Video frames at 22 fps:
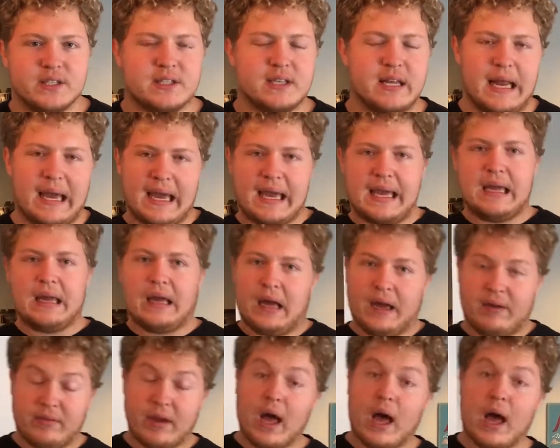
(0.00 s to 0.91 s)
Today
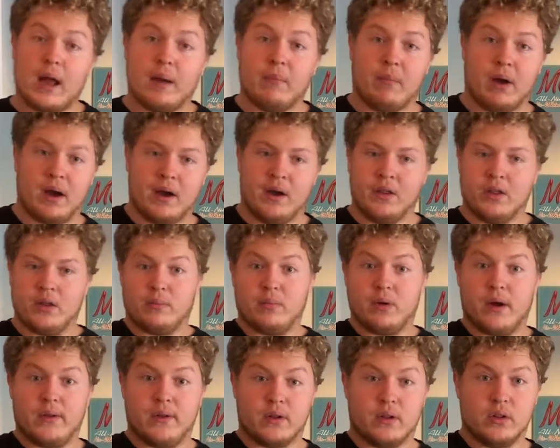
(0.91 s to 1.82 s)
I've got my other
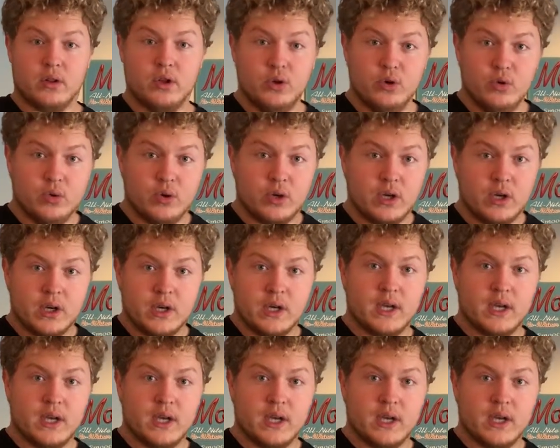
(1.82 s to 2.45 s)
brother, Luke.